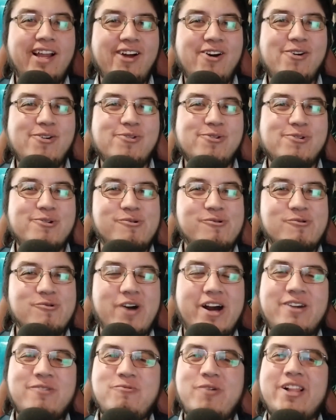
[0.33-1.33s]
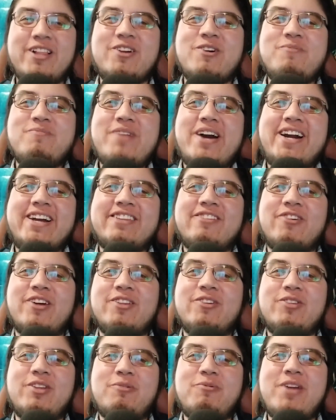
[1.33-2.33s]
Hello and welcome back to
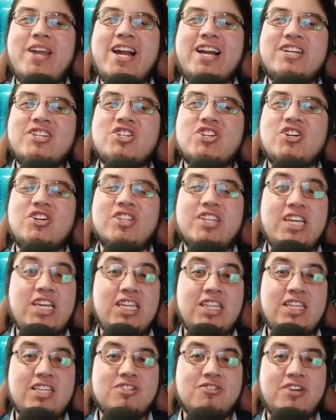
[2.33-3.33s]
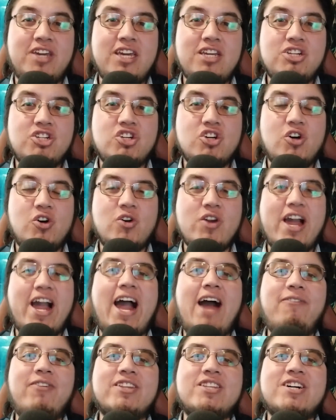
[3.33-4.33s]
another reaction. In this occasion,
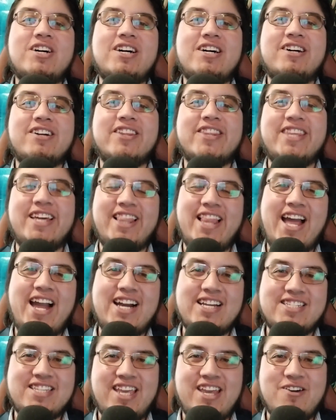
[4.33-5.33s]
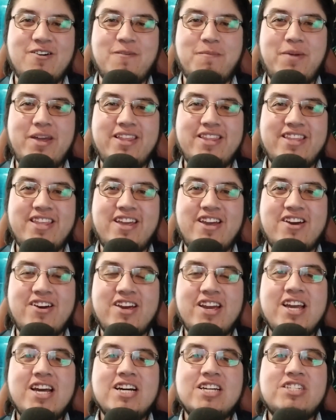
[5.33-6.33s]
Avatar: The Last
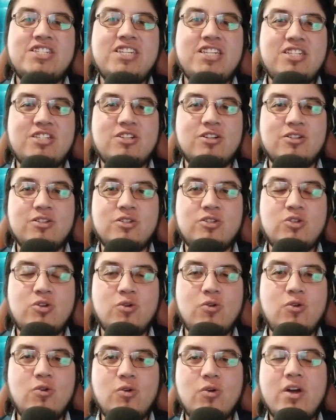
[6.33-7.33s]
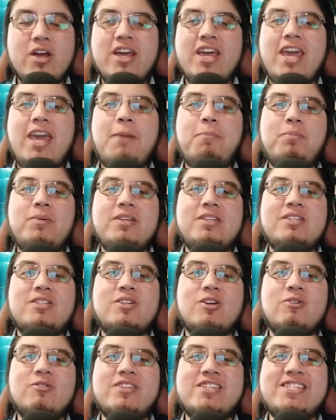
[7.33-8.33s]
Airbender, Season 2,
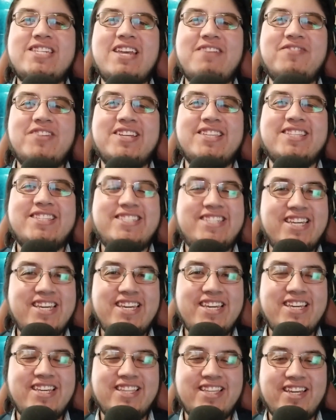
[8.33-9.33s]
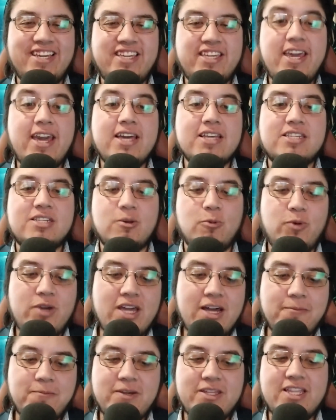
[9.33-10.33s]
Episode 17. Yes,
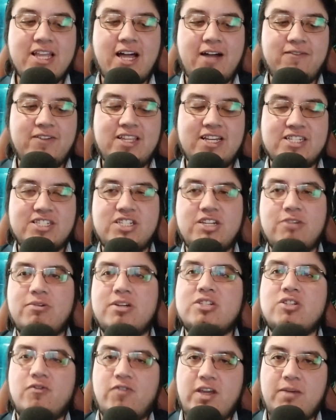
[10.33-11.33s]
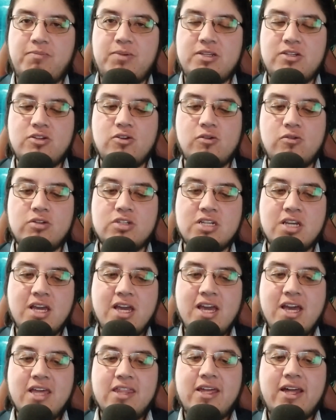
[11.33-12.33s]
we have been having a series of episodes
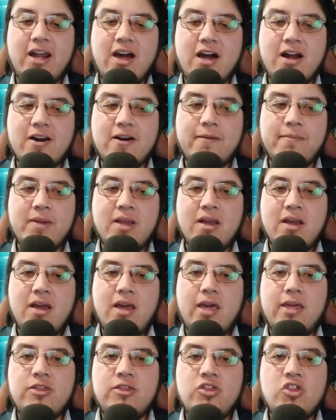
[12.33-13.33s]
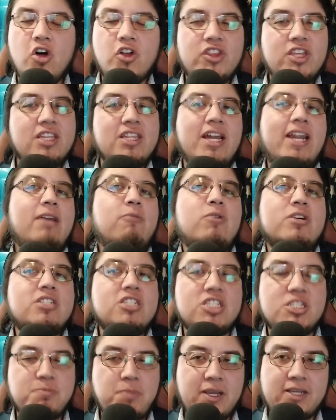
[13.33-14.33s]
that are nothing that I
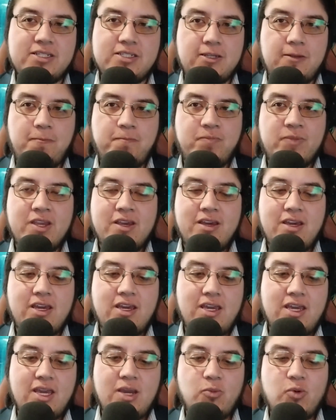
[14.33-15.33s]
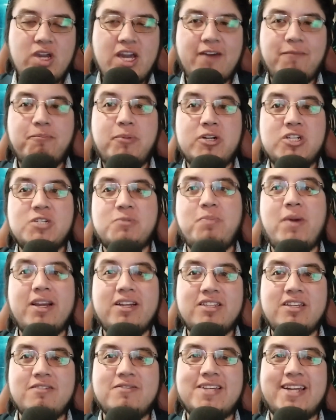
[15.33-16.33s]
was expecting. We have
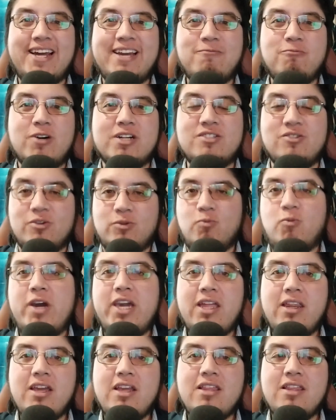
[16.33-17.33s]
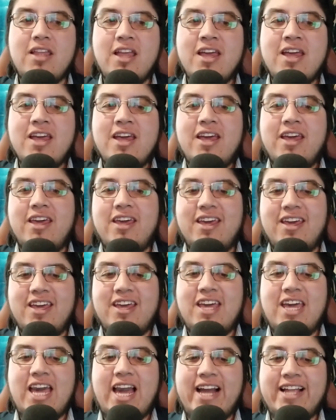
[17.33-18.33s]
perspectives that I was not waiting,
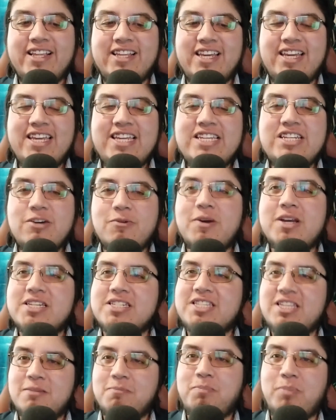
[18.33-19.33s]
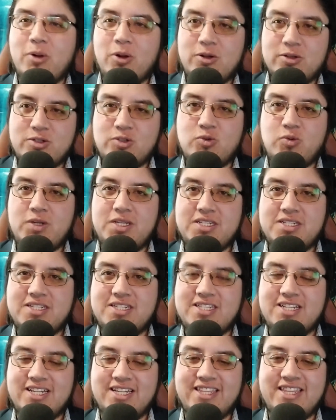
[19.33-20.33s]
an interesting plot
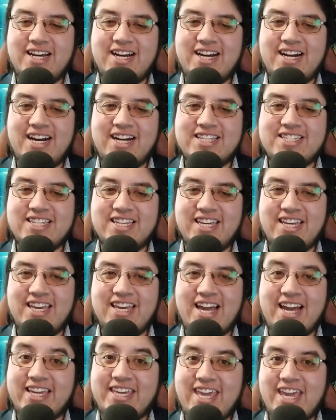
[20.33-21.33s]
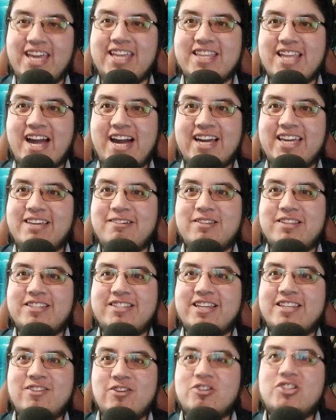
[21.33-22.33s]
twist that, again, I
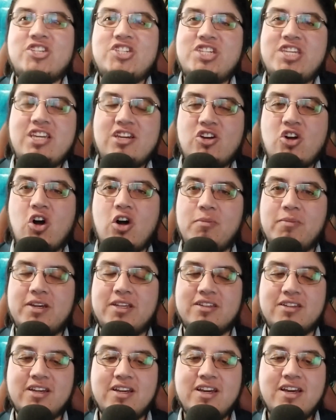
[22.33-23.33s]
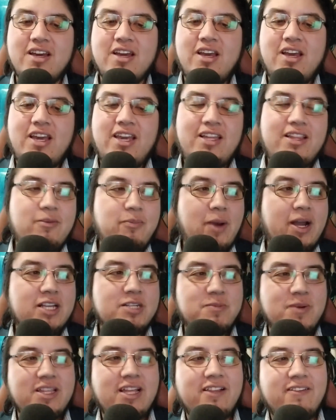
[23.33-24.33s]
did not see coming. It
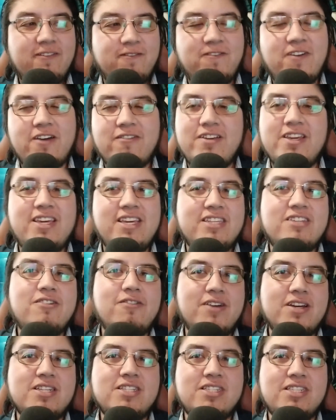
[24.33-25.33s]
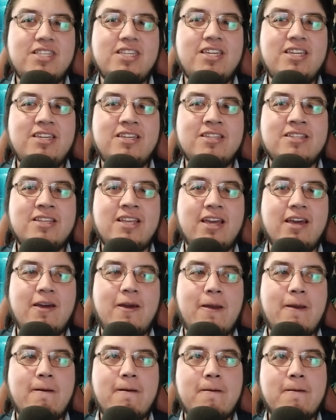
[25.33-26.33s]
has been a very
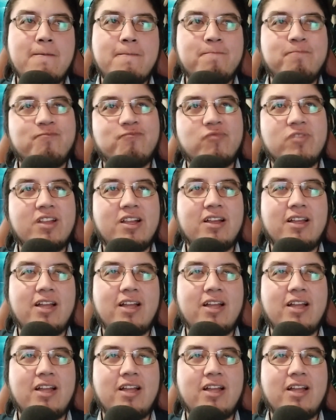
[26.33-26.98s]
interesting